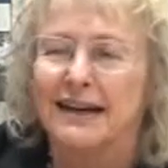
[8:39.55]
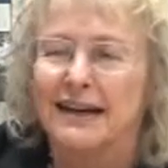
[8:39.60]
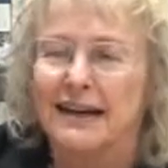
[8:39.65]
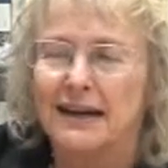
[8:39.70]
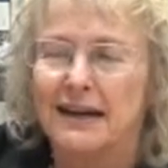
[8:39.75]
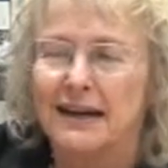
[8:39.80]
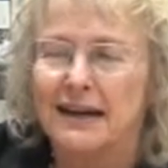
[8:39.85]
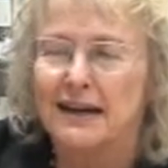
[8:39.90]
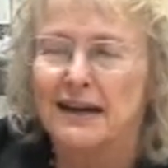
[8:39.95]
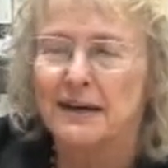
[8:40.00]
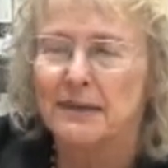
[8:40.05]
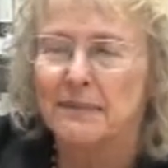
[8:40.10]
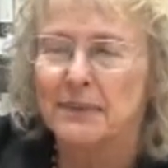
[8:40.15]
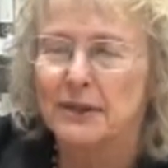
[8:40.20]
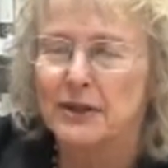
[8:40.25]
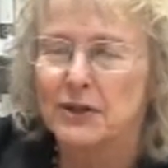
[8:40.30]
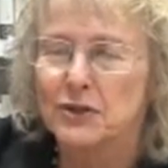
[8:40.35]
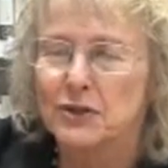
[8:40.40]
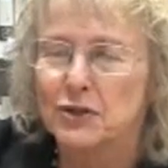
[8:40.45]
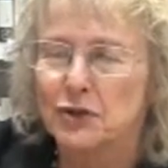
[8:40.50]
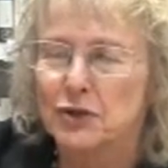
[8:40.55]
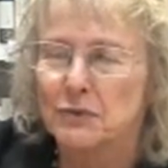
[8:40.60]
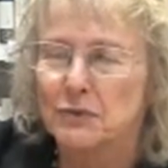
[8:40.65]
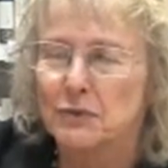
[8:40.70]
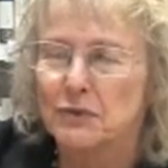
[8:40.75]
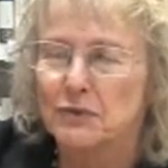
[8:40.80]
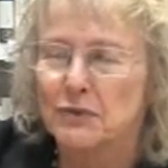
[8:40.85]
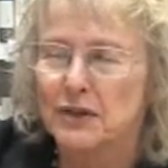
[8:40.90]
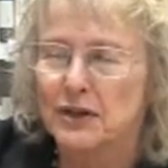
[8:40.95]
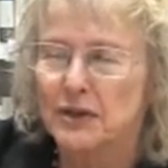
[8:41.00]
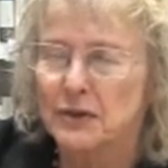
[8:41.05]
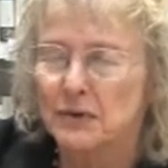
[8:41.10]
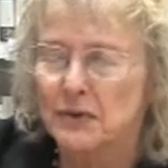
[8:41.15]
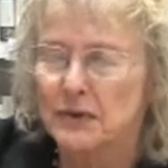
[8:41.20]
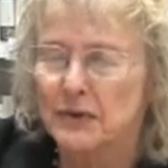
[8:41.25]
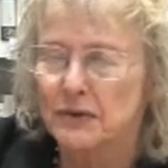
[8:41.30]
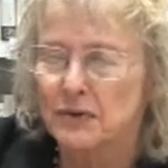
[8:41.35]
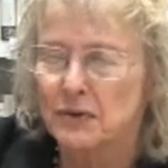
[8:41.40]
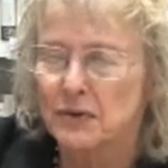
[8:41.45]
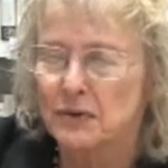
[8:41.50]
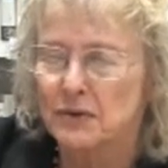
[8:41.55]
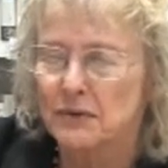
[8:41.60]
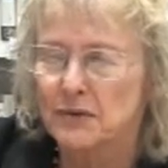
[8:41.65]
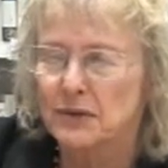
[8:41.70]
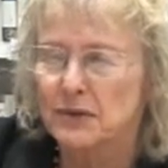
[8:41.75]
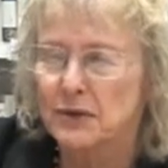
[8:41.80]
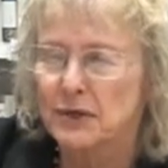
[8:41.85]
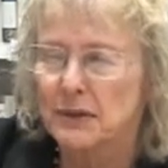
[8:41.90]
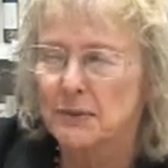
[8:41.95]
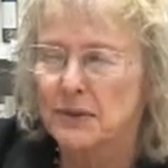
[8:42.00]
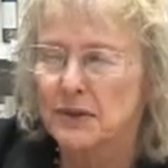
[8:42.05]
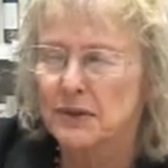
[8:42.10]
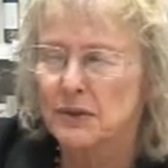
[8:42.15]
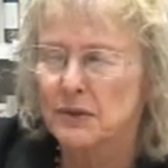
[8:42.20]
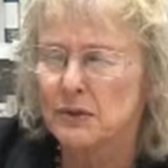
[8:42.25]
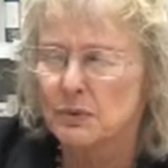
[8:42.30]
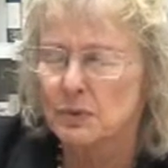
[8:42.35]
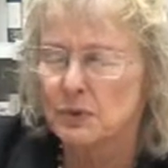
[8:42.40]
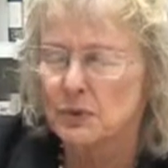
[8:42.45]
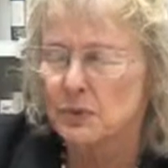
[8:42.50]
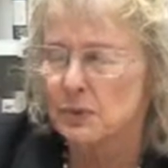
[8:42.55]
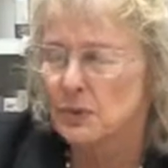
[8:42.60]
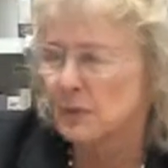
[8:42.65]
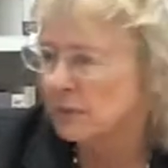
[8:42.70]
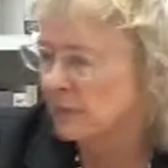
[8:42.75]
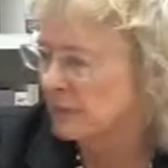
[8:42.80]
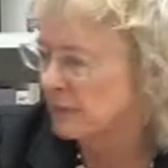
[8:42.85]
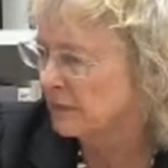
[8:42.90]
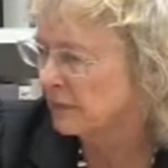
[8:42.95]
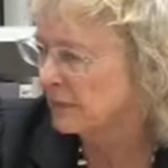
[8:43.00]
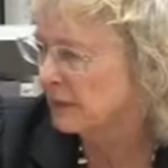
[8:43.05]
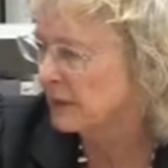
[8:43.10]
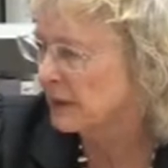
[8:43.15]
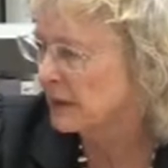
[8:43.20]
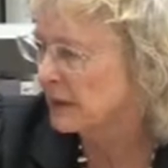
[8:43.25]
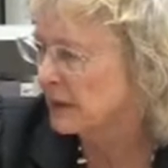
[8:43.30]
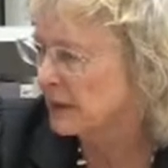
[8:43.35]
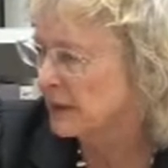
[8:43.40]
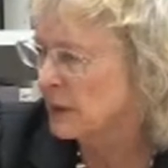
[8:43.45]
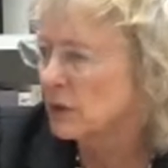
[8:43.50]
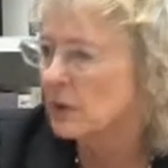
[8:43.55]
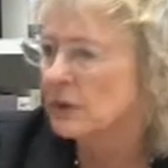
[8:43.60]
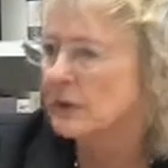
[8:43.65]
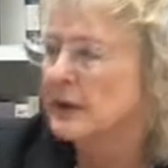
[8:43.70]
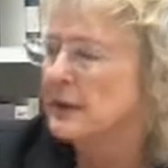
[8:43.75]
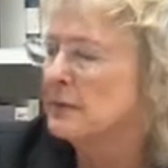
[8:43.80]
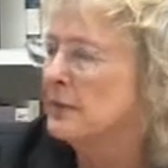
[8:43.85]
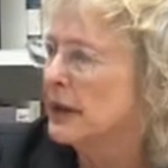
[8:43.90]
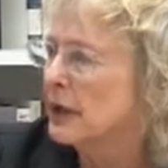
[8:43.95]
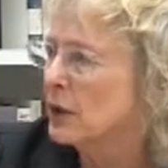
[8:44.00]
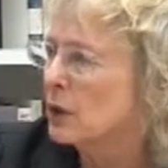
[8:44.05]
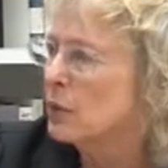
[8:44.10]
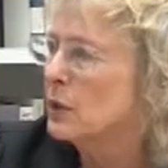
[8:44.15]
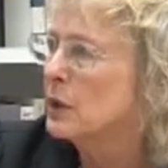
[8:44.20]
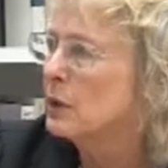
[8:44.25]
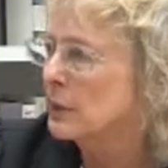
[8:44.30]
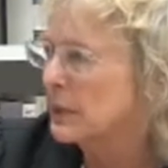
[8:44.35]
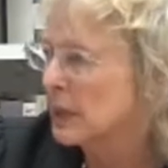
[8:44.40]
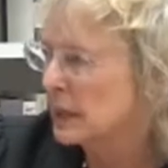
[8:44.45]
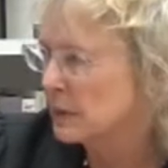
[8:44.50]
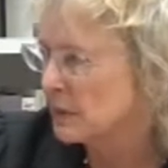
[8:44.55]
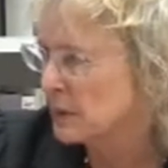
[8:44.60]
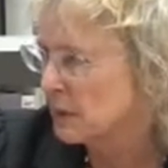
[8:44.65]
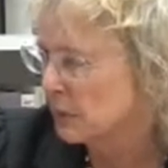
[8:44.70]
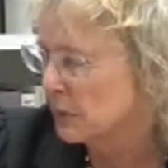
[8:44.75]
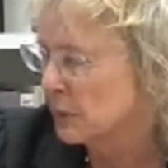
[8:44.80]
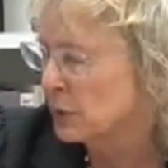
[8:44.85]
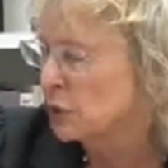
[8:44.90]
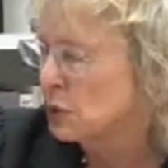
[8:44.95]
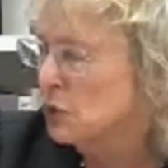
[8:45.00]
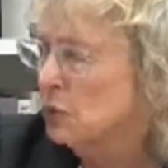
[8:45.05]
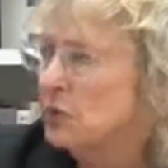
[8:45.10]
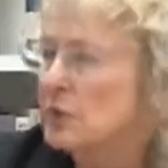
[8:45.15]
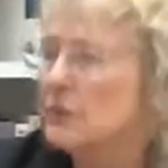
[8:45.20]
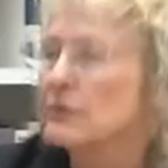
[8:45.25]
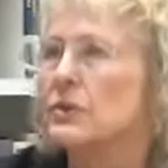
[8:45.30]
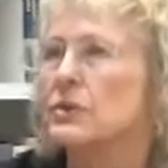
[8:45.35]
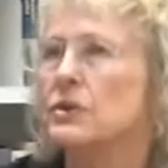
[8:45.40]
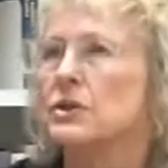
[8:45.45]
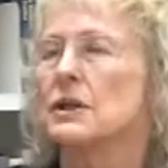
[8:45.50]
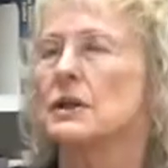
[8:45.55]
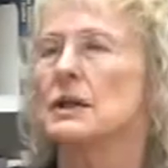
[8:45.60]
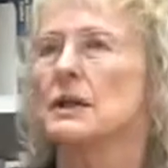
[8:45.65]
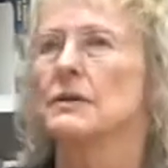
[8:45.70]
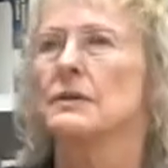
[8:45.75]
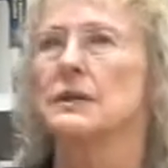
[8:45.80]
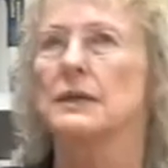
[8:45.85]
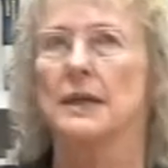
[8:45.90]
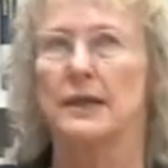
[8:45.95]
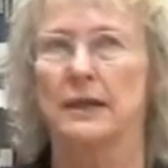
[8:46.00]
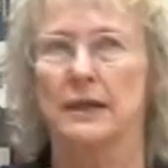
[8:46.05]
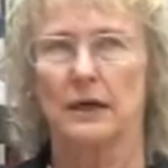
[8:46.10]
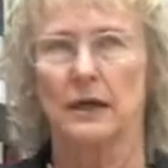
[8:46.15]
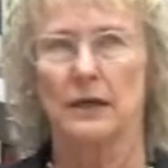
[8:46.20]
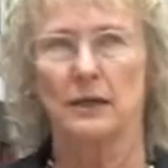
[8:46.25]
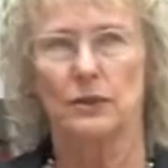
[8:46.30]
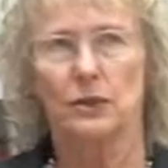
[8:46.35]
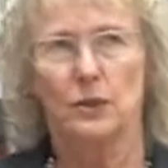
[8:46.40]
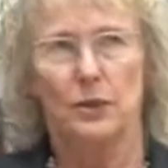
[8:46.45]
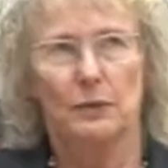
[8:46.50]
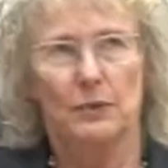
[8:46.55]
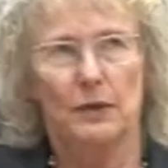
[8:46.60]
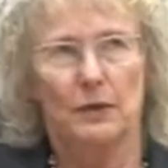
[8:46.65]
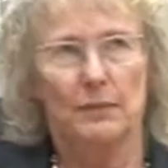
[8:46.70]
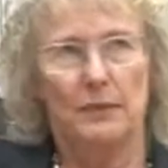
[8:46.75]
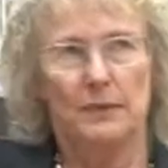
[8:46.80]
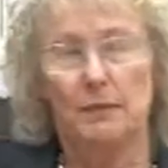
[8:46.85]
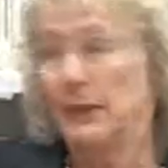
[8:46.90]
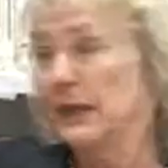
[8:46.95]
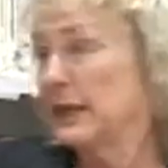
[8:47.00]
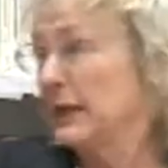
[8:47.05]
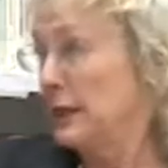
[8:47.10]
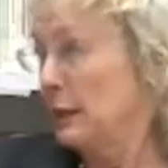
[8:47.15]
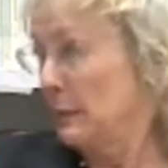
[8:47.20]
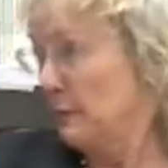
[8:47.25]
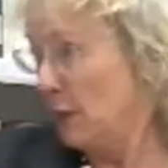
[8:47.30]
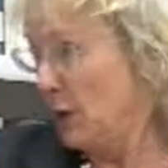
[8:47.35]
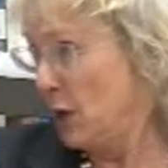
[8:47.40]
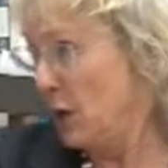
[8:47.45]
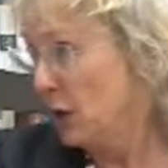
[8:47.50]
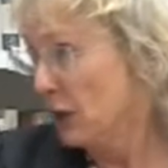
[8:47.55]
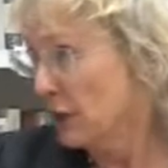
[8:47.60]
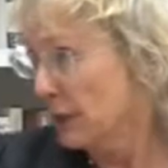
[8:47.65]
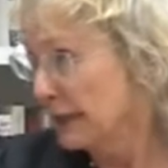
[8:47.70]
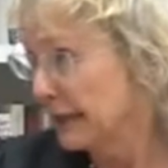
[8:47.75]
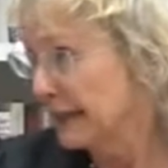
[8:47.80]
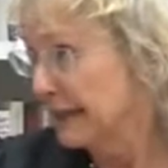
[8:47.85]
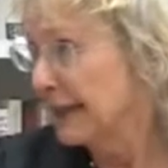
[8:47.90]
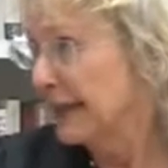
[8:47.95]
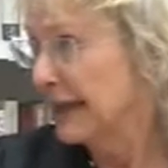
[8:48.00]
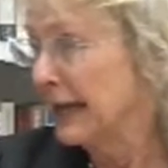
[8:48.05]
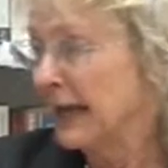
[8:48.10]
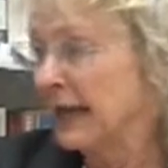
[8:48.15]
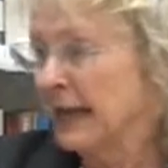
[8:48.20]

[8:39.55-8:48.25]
because she moved on to another university, but this was fairly early in my career when I was at Purdue University in the psychology department. Betty Capaldi